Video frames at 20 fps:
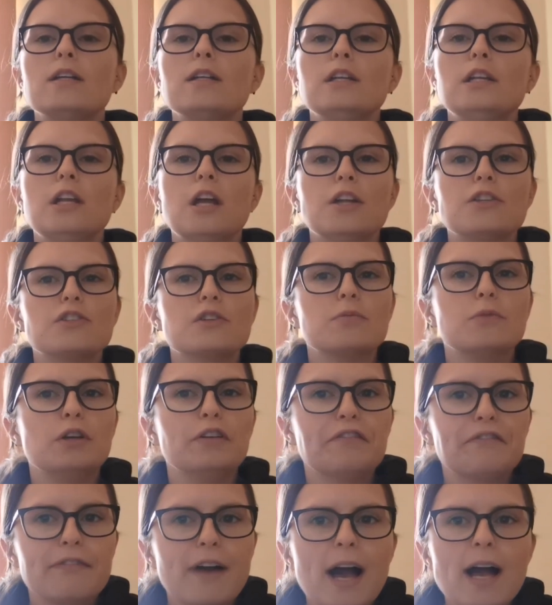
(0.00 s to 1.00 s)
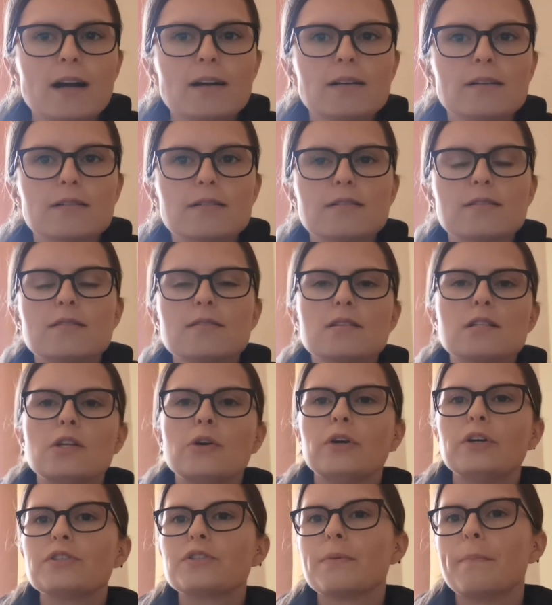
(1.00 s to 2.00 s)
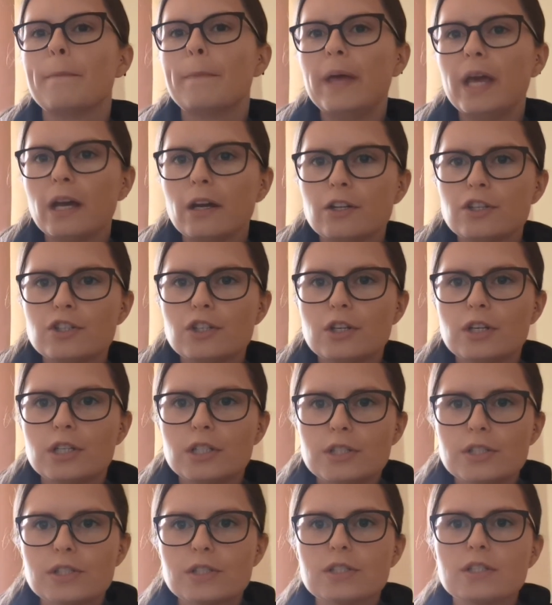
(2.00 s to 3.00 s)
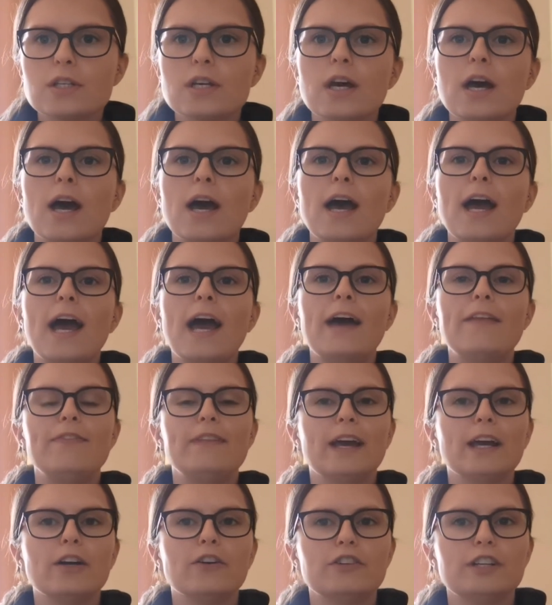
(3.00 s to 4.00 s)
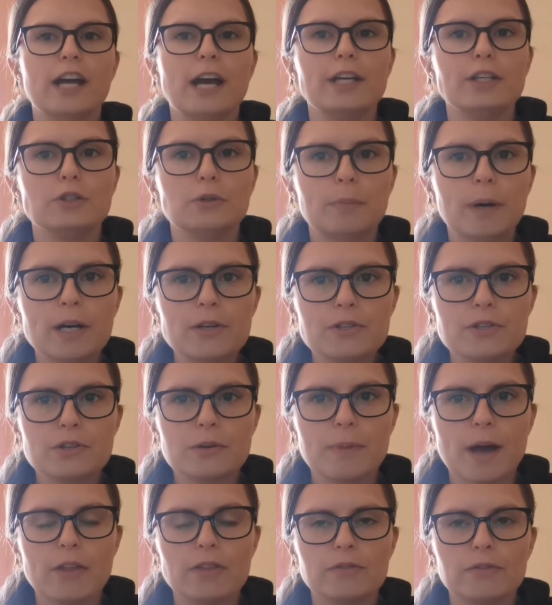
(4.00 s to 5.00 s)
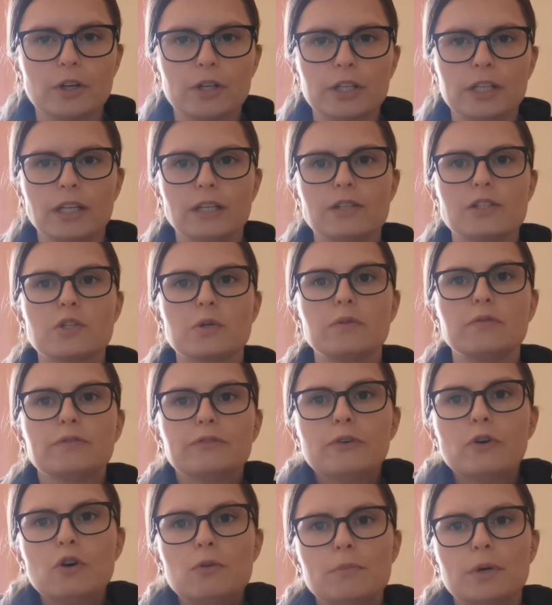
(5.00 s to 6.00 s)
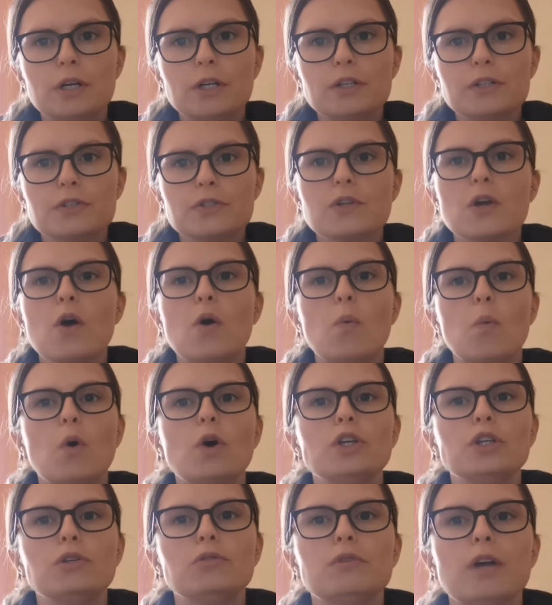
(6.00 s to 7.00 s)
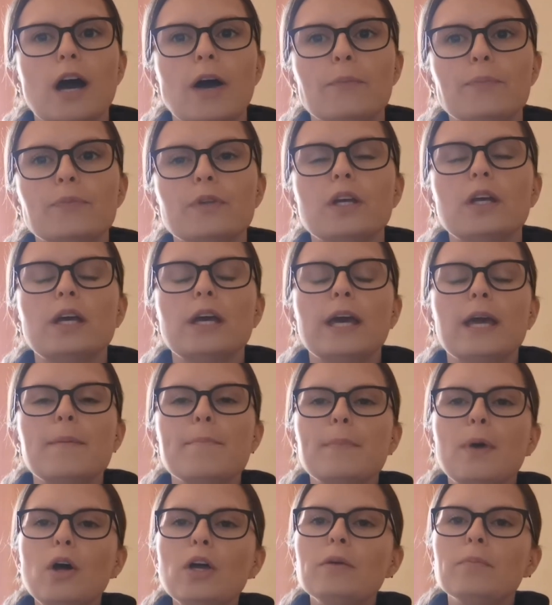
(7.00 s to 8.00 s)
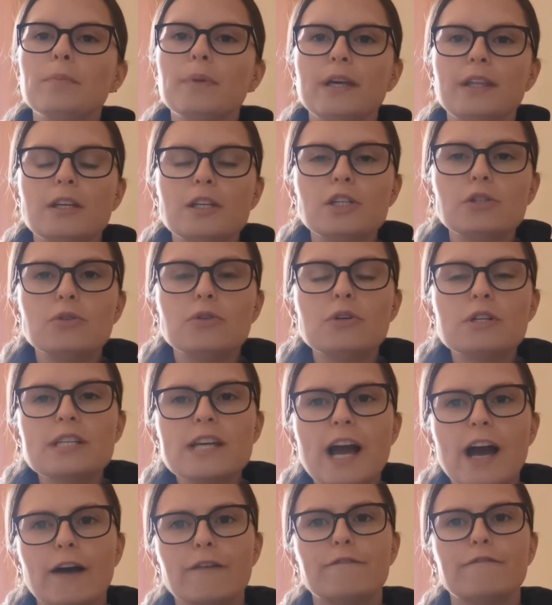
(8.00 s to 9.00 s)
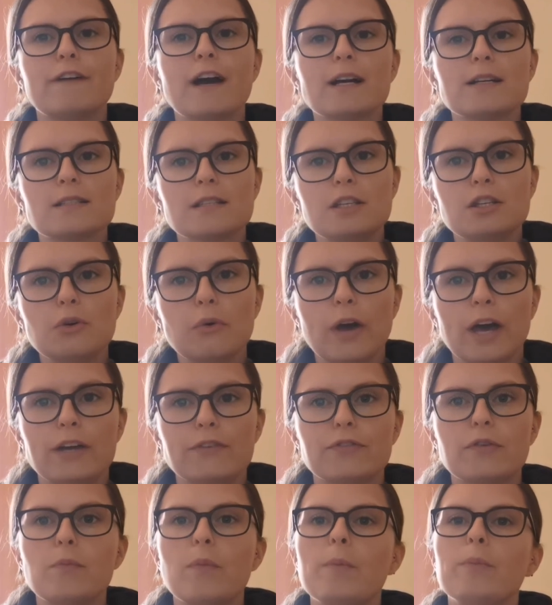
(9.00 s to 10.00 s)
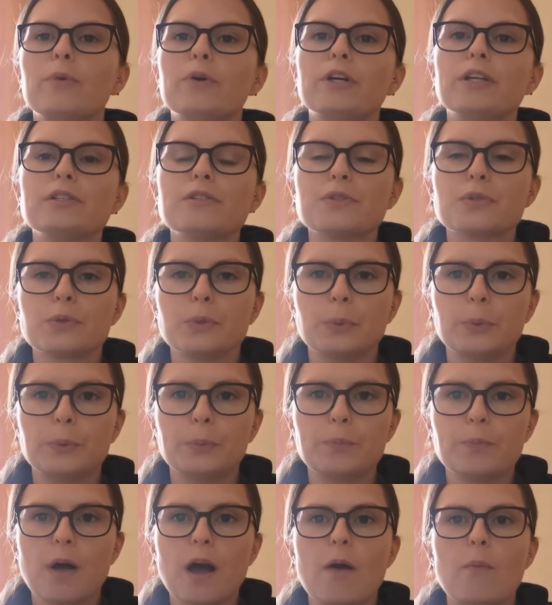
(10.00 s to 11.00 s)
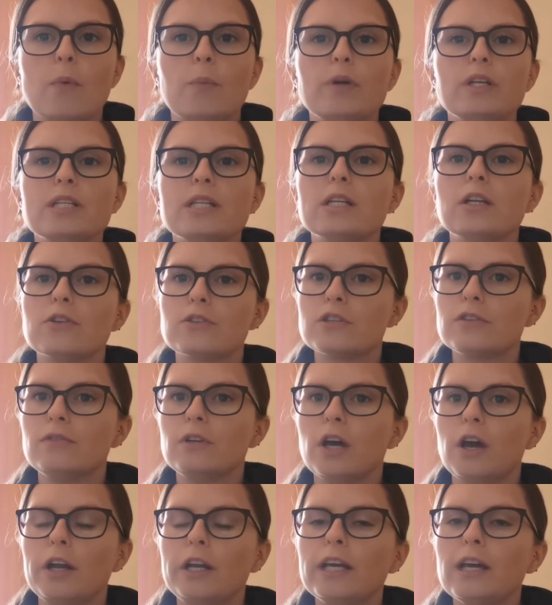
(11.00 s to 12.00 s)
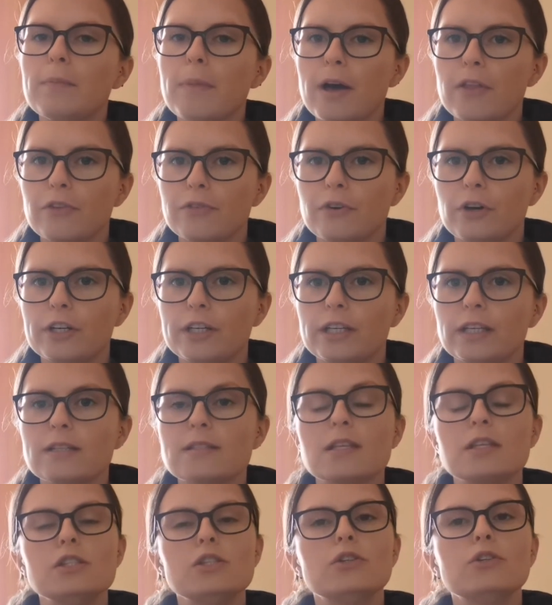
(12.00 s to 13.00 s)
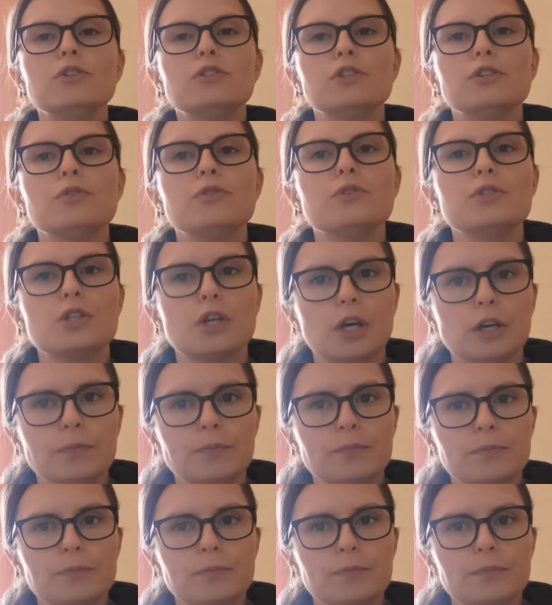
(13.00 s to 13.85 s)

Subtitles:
Learn some new facts, look at some pictures, and then create your poster about the Vikings to inform us what you know. It might be that you already have facts in your head from when we were in school and when we did lots of learning about the Vikings that you could use too.